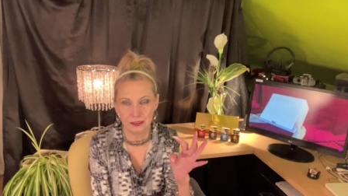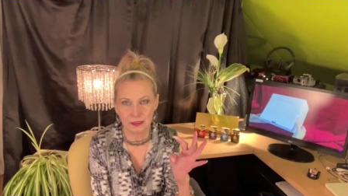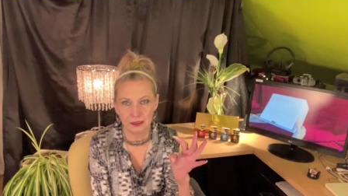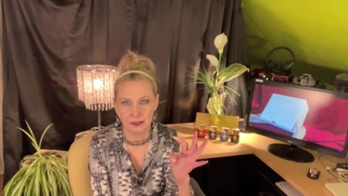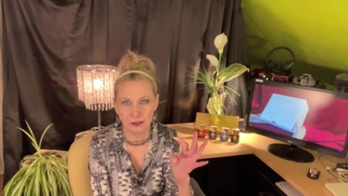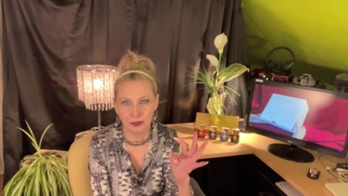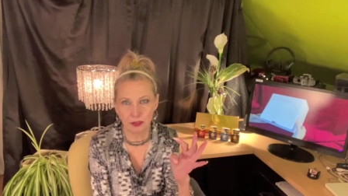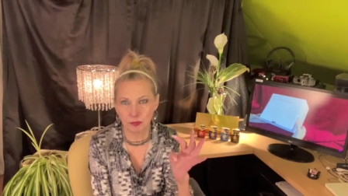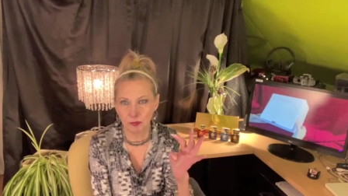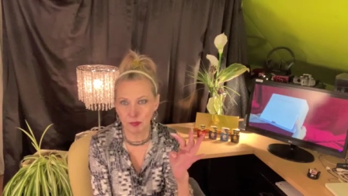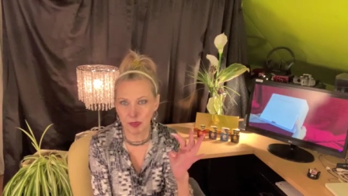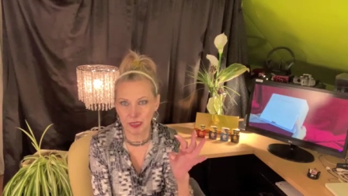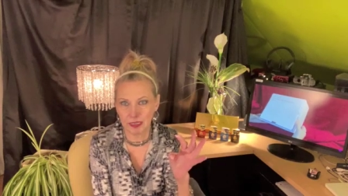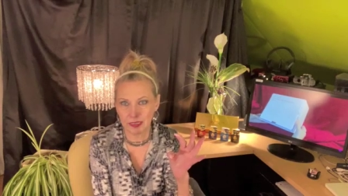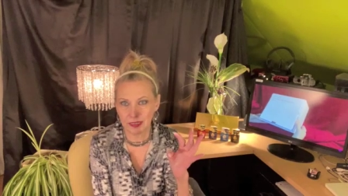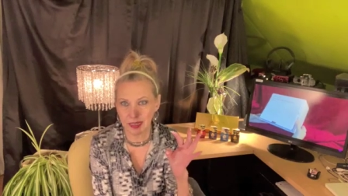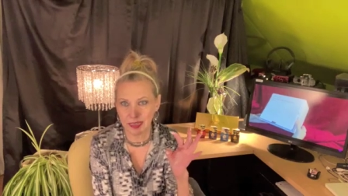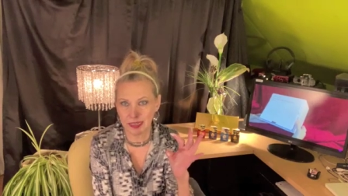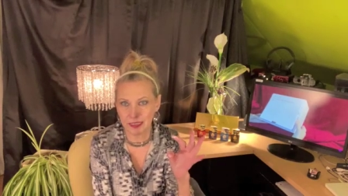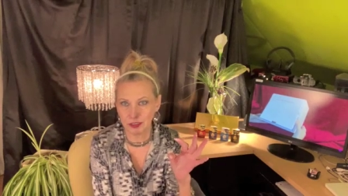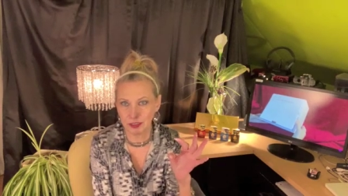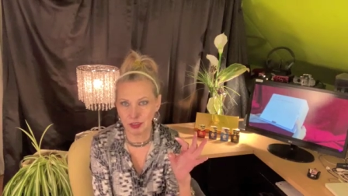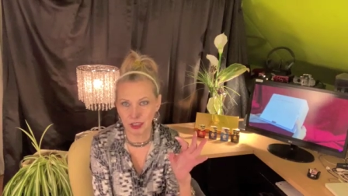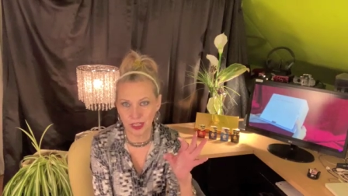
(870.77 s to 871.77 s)
Do men
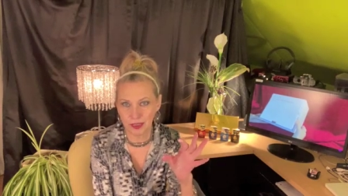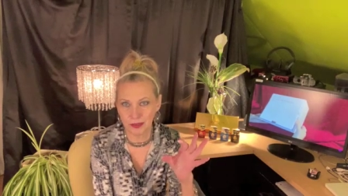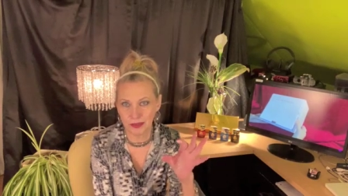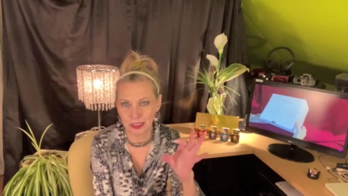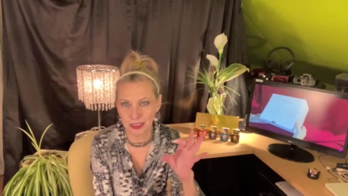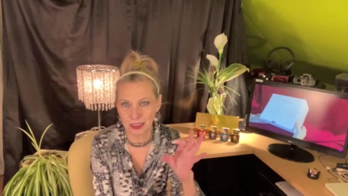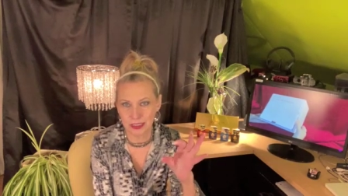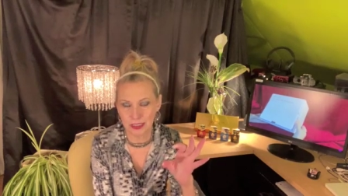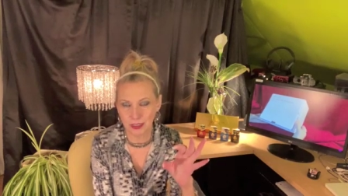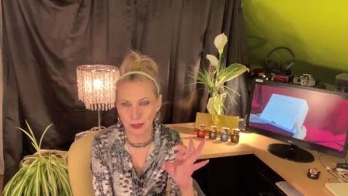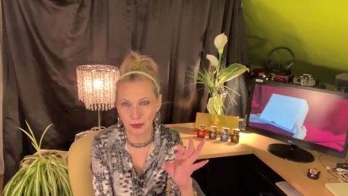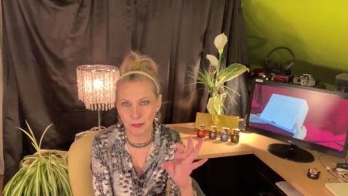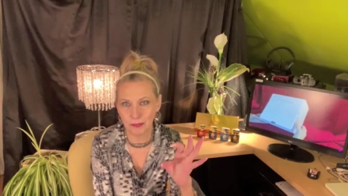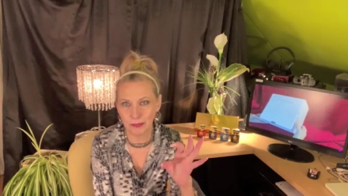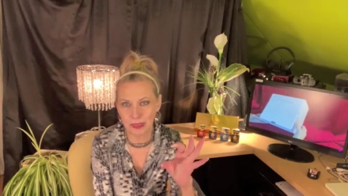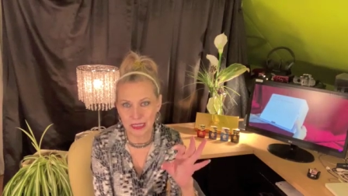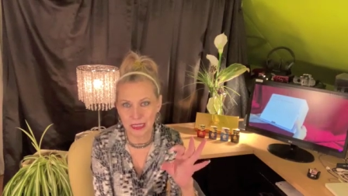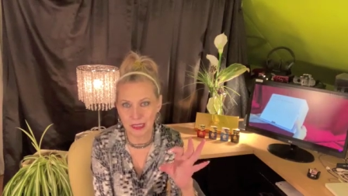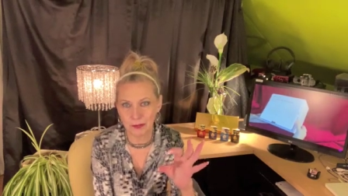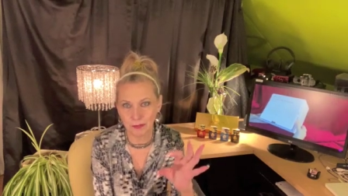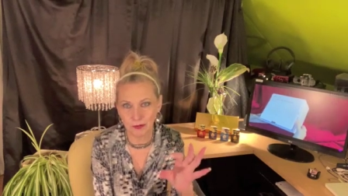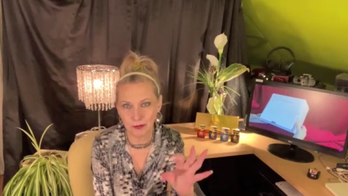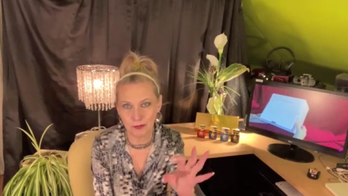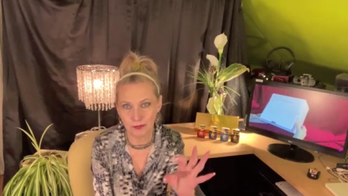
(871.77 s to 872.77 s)
like cherish little
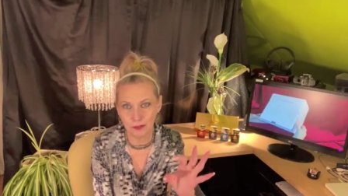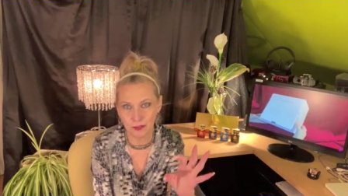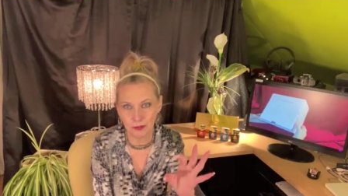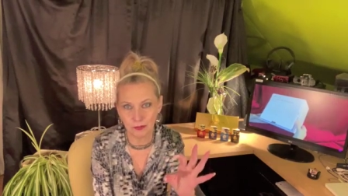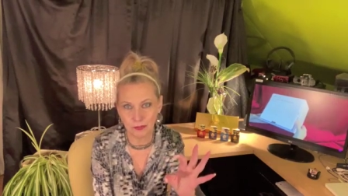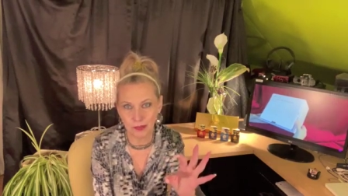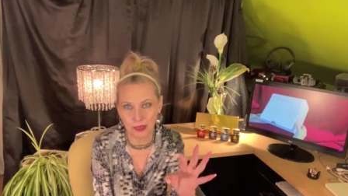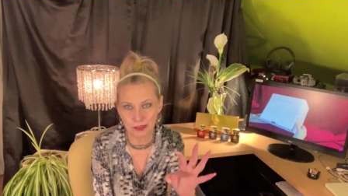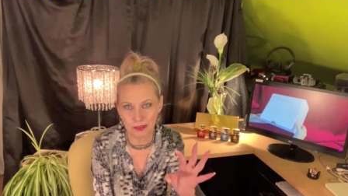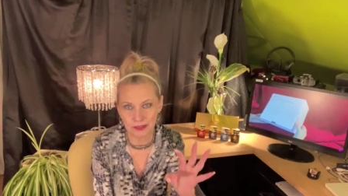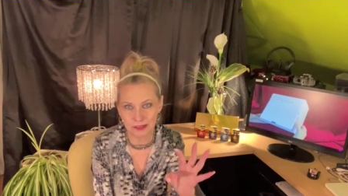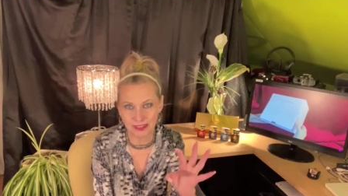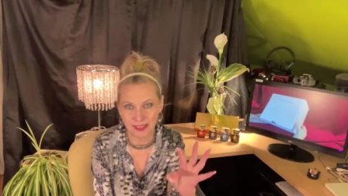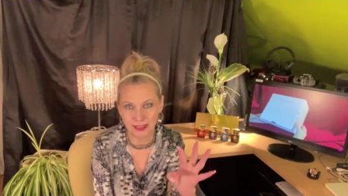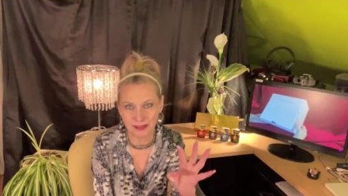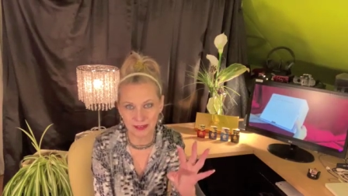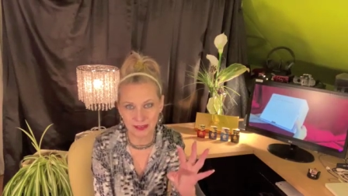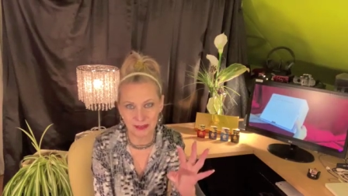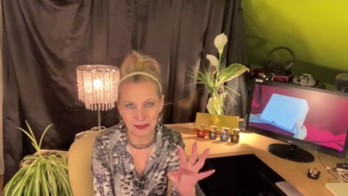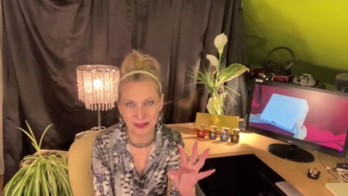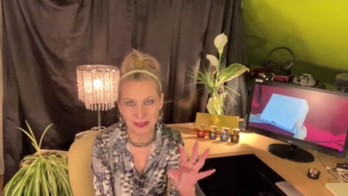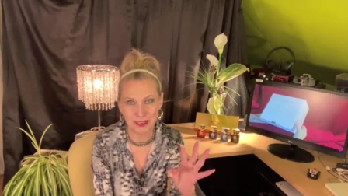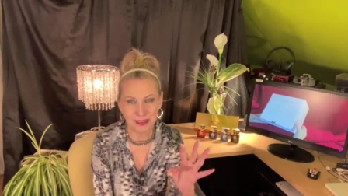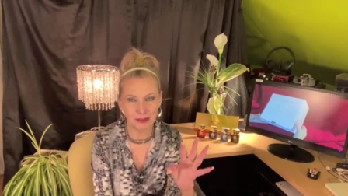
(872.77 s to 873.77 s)
mini perfume bottles like
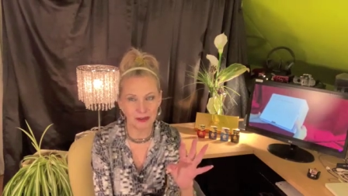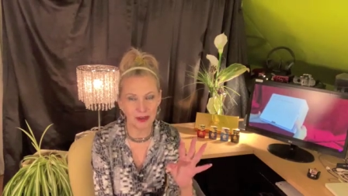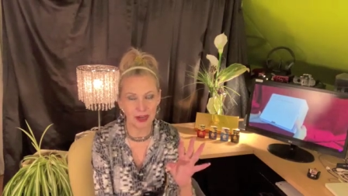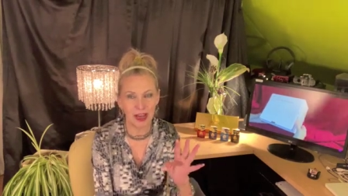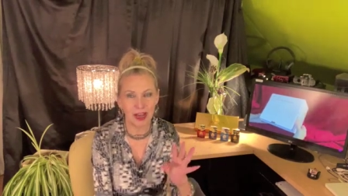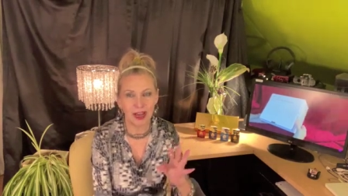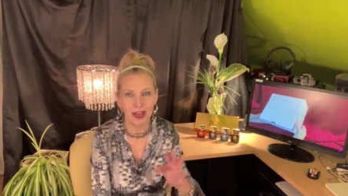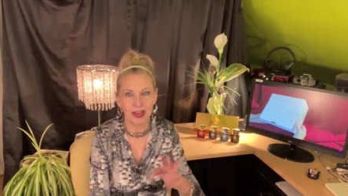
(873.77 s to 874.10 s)
women do?